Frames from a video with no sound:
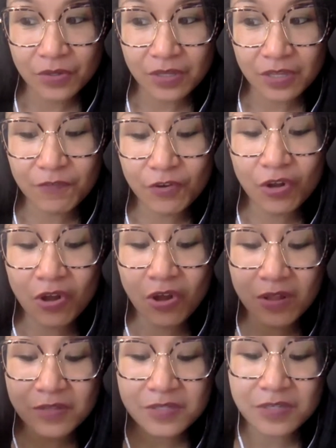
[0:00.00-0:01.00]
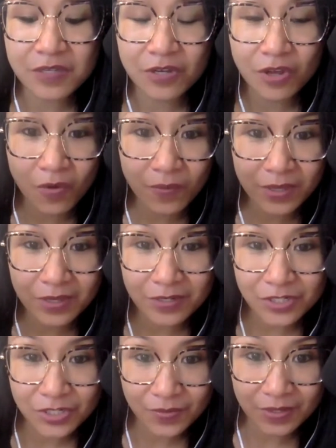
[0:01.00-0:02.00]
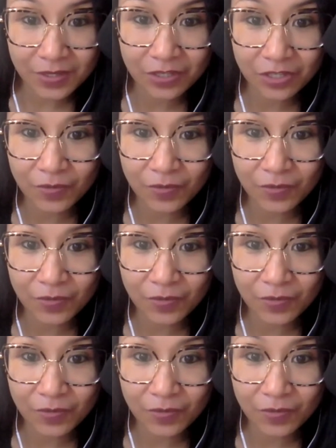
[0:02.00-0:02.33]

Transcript: if you're constantly going and doing,